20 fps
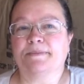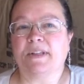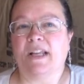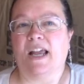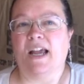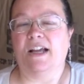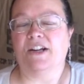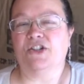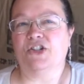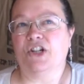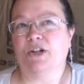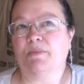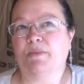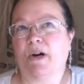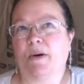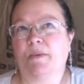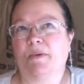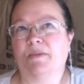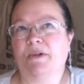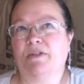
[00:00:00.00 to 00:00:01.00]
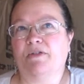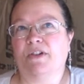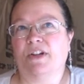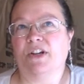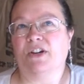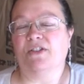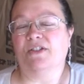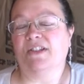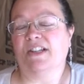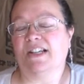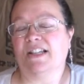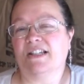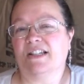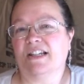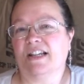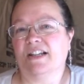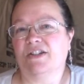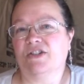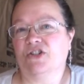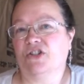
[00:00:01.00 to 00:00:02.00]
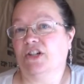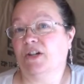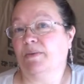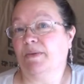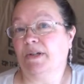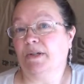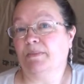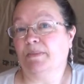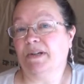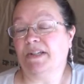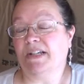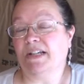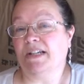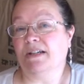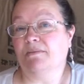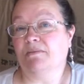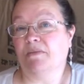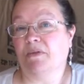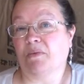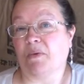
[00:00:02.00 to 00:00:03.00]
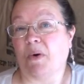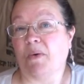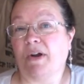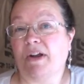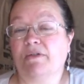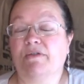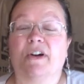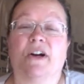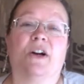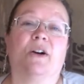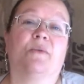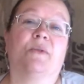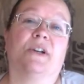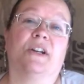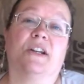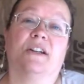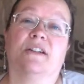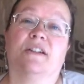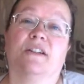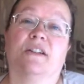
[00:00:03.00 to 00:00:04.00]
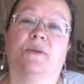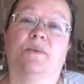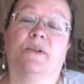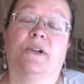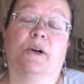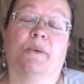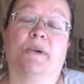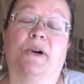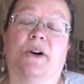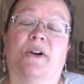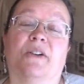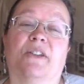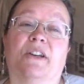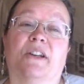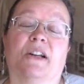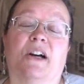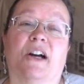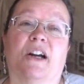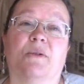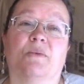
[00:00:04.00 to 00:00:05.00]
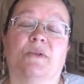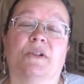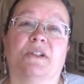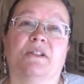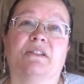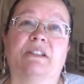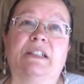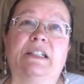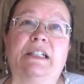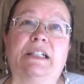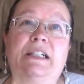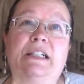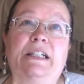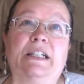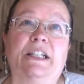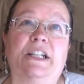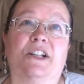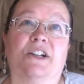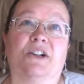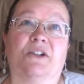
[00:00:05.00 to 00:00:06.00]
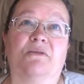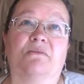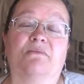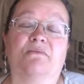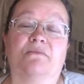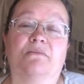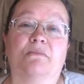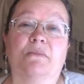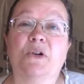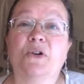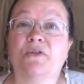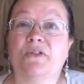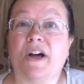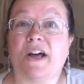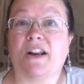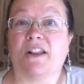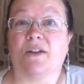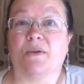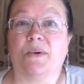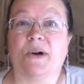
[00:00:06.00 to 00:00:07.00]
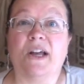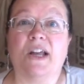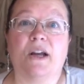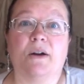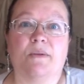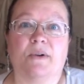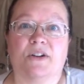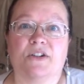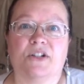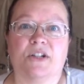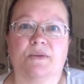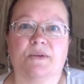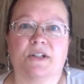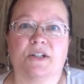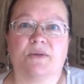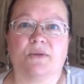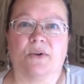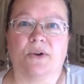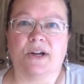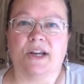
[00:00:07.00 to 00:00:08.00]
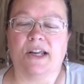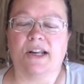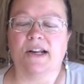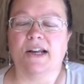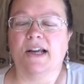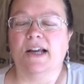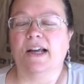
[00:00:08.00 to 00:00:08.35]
And she probably figured that since she was busy throwing firewood into the wheelbarrow that I would, you know, move out of the way while she was throwing it.